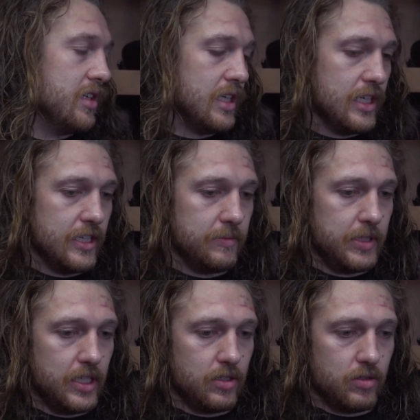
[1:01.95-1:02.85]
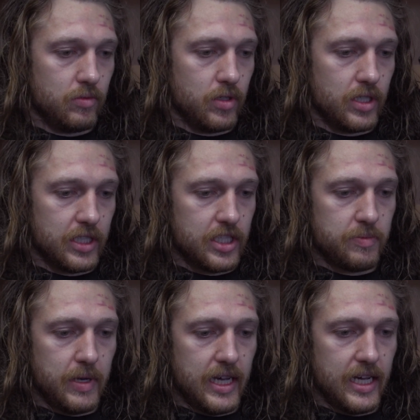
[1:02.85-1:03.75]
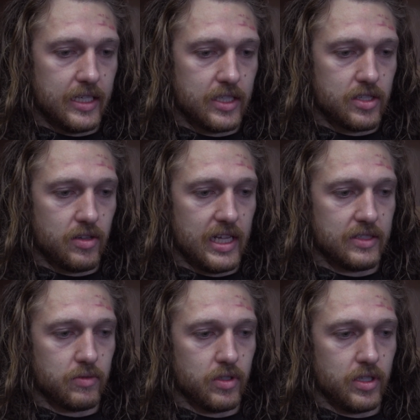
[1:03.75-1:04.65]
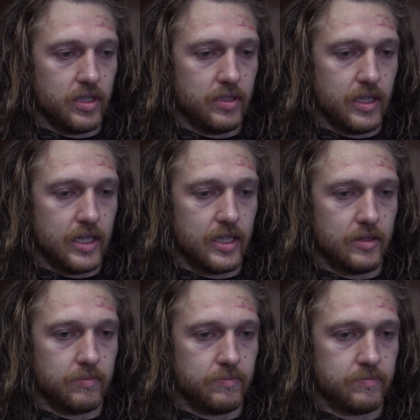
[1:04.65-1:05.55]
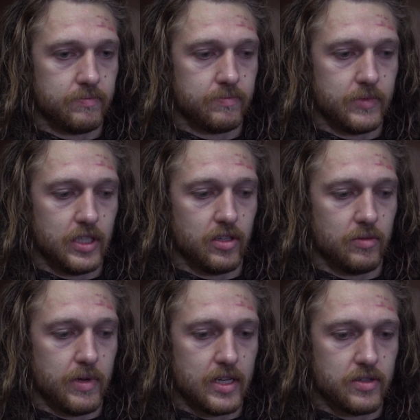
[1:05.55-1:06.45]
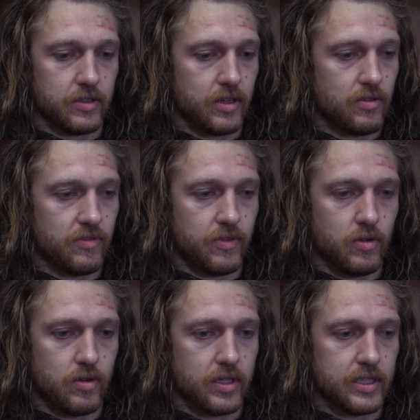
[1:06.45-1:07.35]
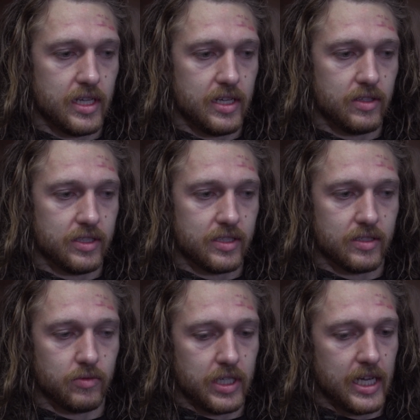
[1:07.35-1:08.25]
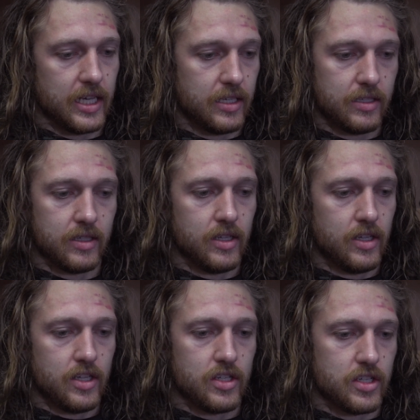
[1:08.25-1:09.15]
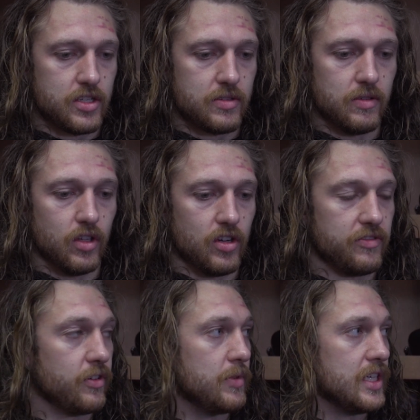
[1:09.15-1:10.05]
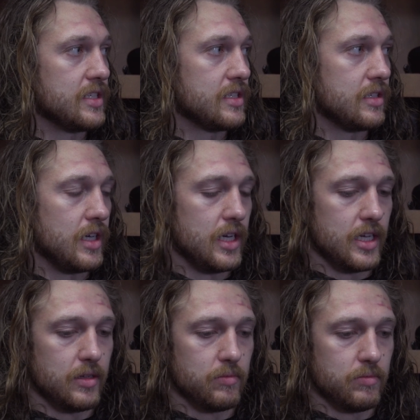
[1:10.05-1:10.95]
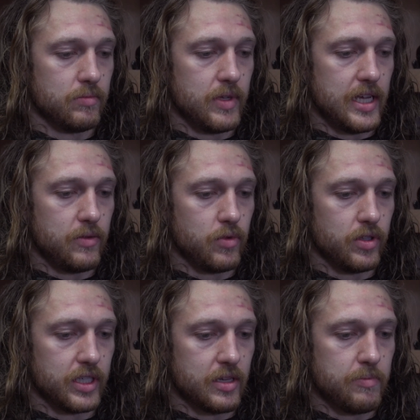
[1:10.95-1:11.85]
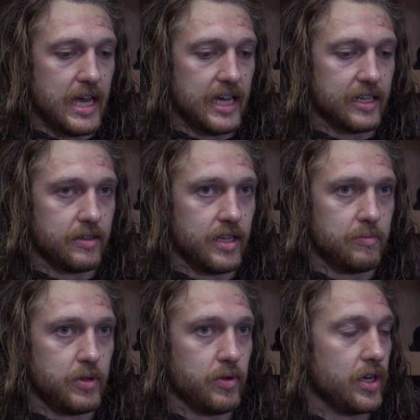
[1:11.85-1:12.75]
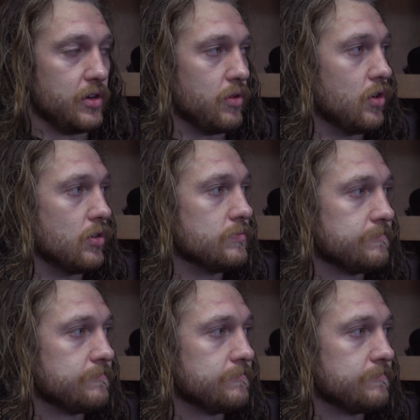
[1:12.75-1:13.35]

We're in a good spot, and so that's really, the mantra going forward is, hey, listen, we got to just learn from this and really come back and be ready to roll.